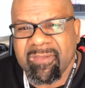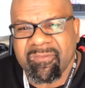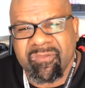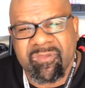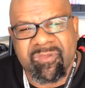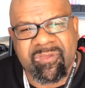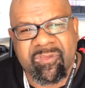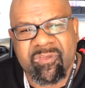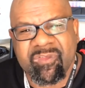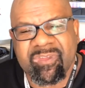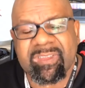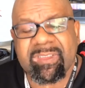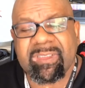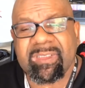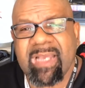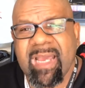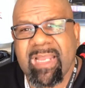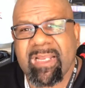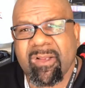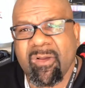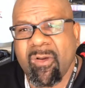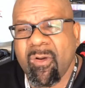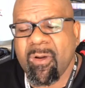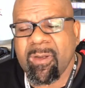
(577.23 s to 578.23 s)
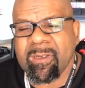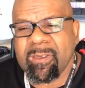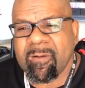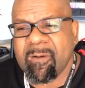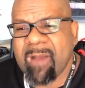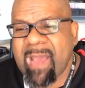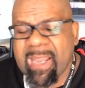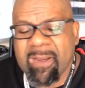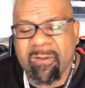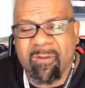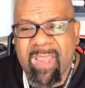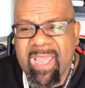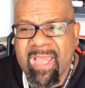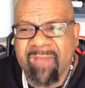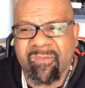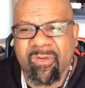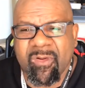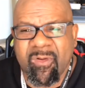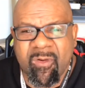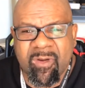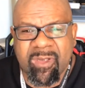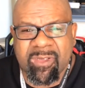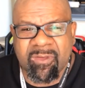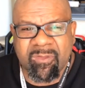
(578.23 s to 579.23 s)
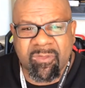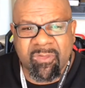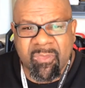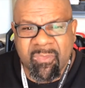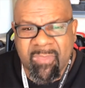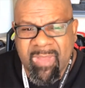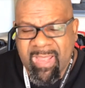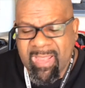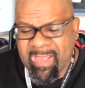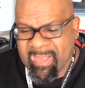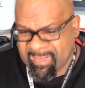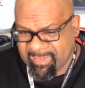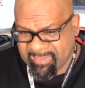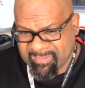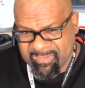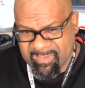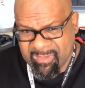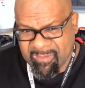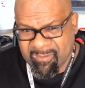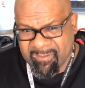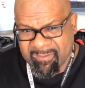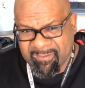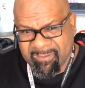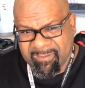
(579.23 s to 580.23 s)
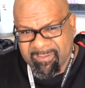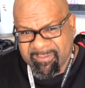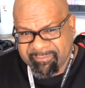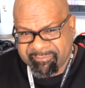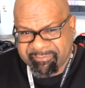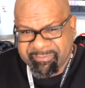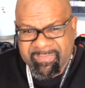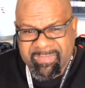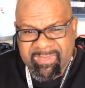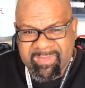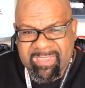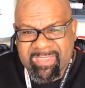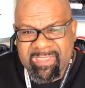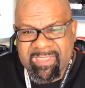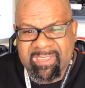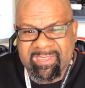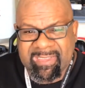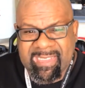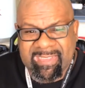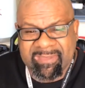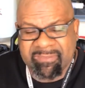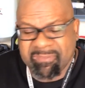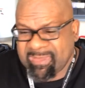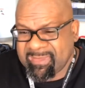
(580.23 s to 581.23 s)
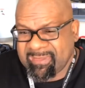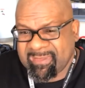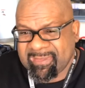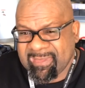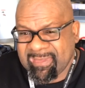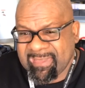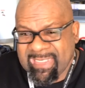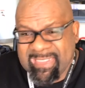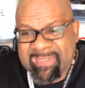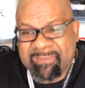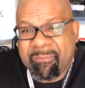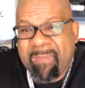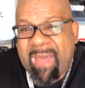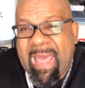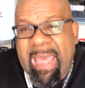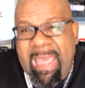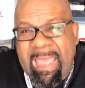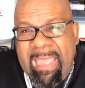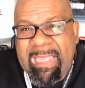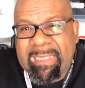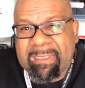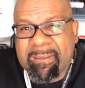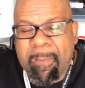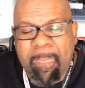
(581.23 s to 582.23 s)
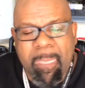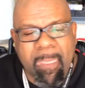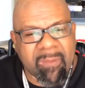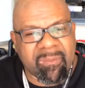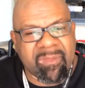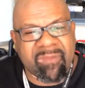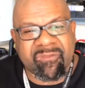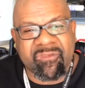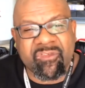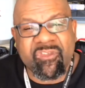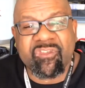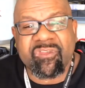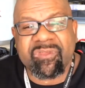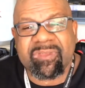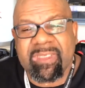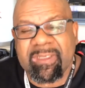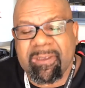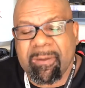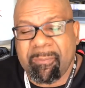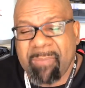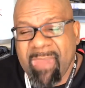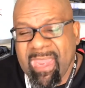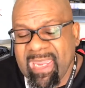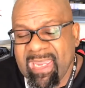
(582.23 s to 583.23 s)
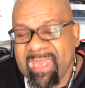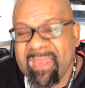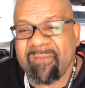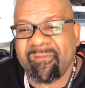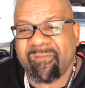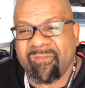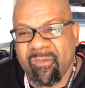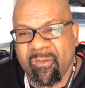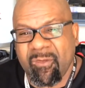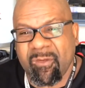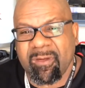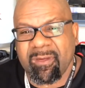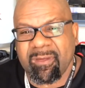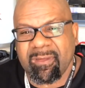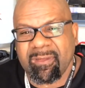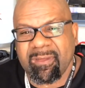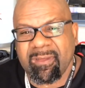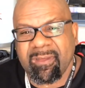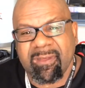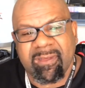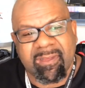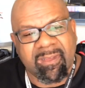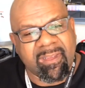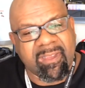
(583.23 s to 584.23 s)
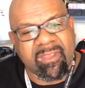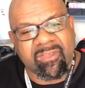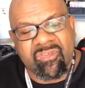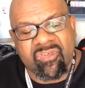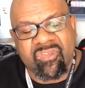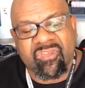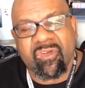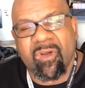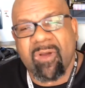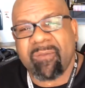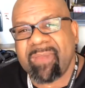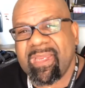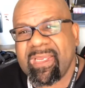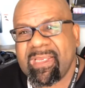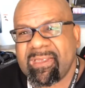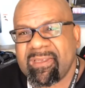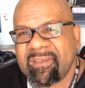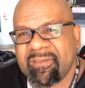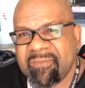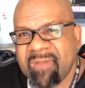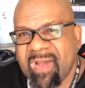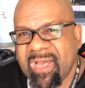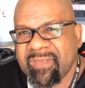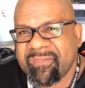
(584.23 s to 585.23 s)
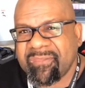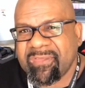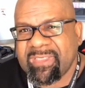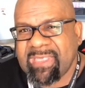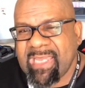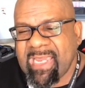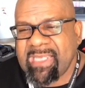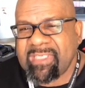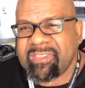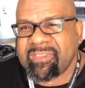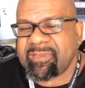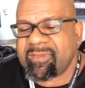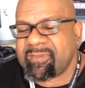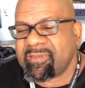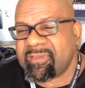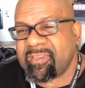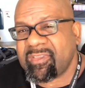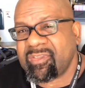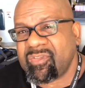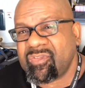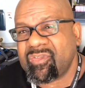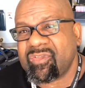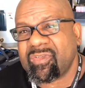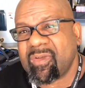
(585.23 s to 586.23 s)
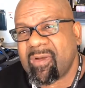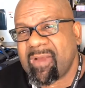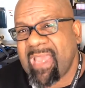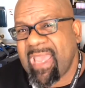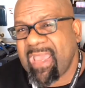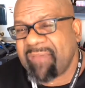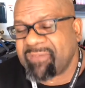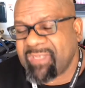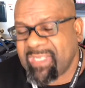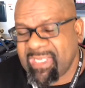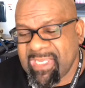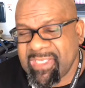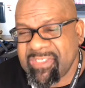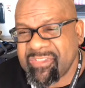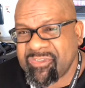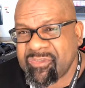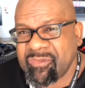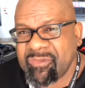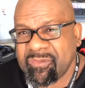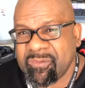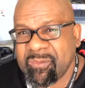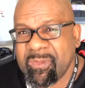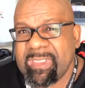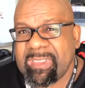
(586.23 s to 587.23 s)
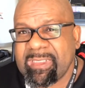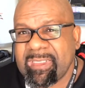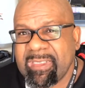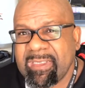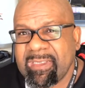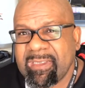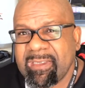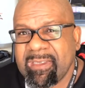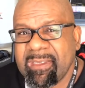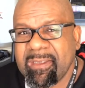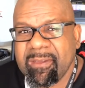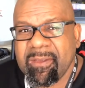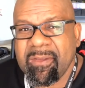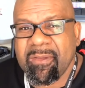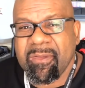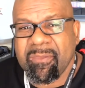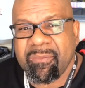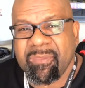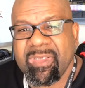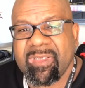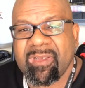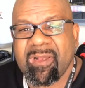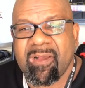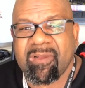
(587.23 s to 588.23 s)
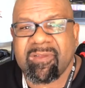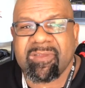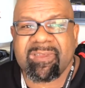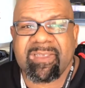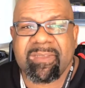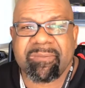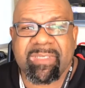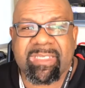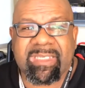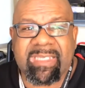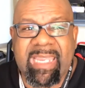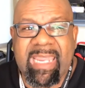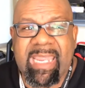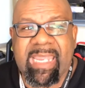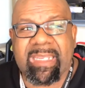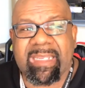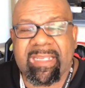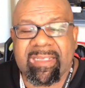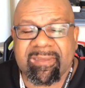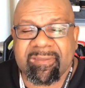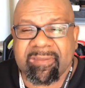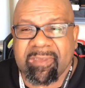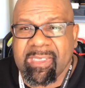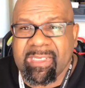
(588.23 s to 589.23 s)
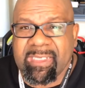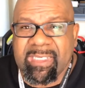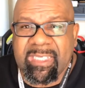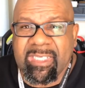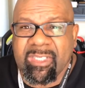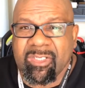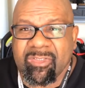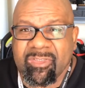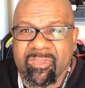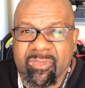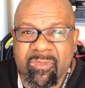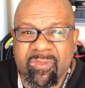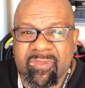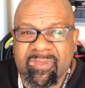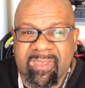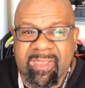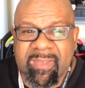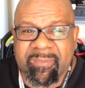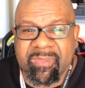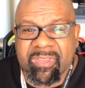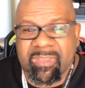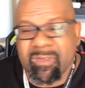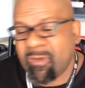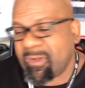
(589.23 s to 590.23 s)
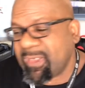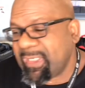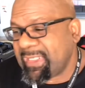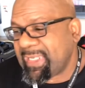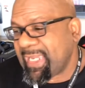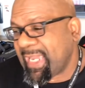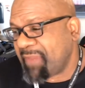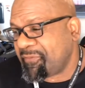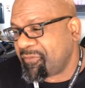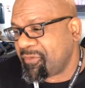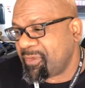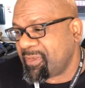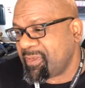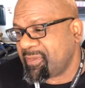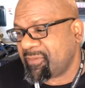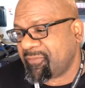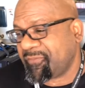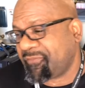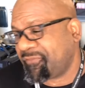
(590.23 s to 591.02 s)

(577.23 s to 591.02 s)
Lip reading: still got a car note. I don't have a car note on mine, so it's mine. But if you still paying for it, you start making these modifications, and you start having issues with it because the mechanic said he could do something, or he gave you this